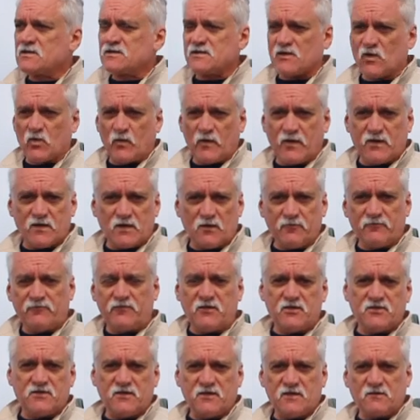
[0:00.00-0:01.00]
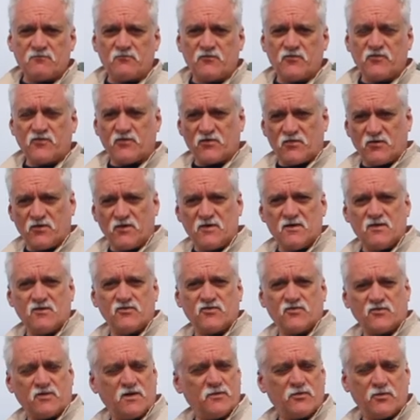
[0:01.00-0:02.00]
So where I'm fishing
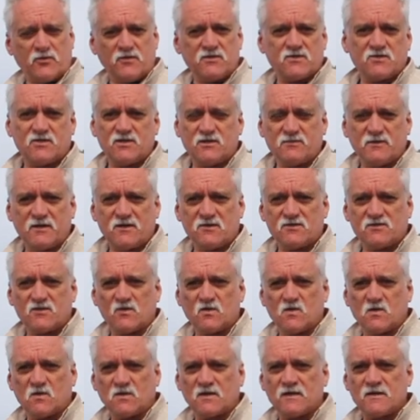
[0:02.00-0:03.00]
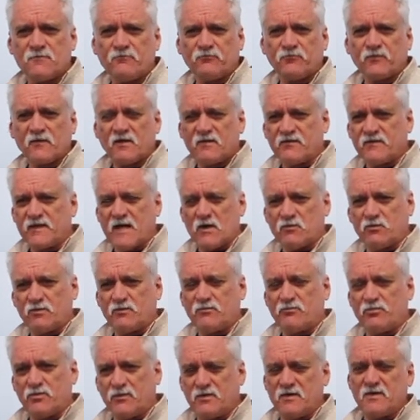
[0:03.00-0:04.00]
3.2 metres of water, that
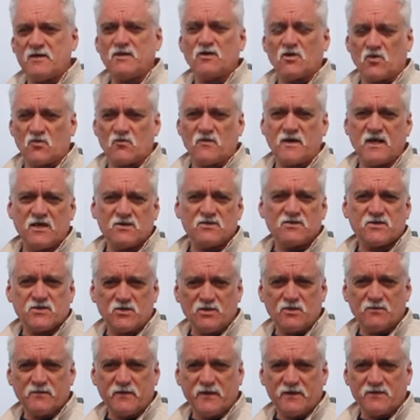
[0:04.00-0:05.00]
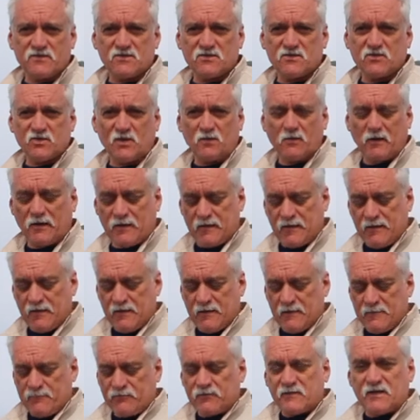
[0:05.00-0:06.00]
would be around 2 metres normally.
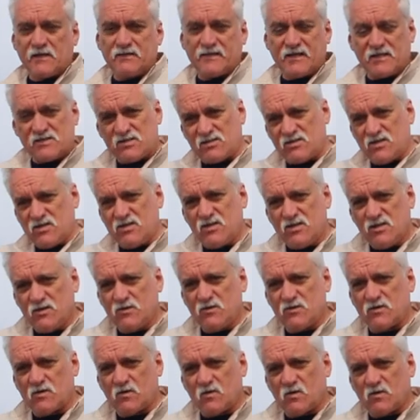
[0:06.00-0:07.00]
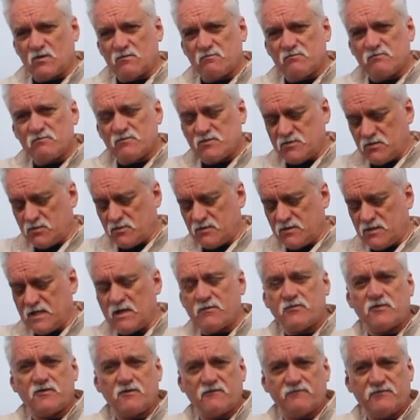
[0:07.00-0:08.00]
And that's the usual sort of
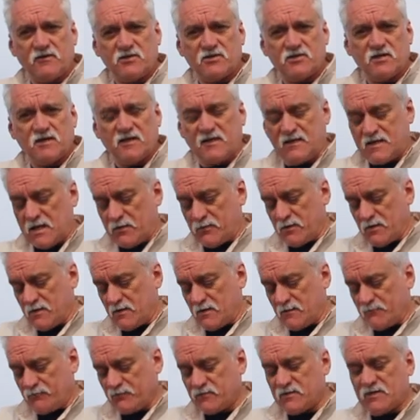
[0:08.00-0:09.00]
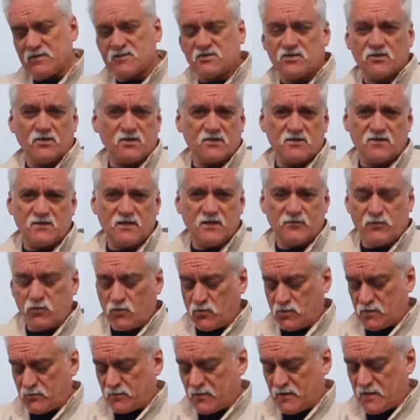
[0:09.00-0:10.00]
depth you're fishing in up here. It's not deep
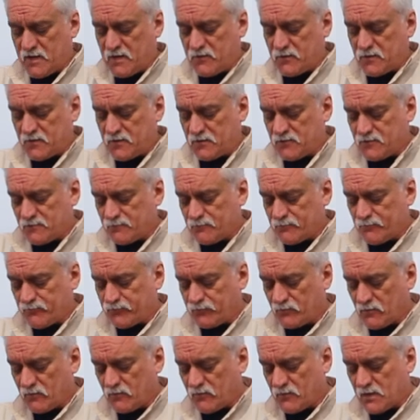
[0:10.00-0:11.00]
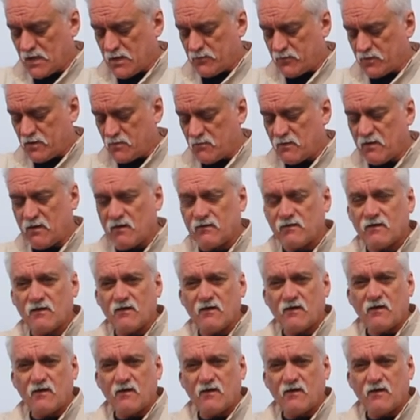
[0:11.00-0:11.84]
water by any means. Open your mouth.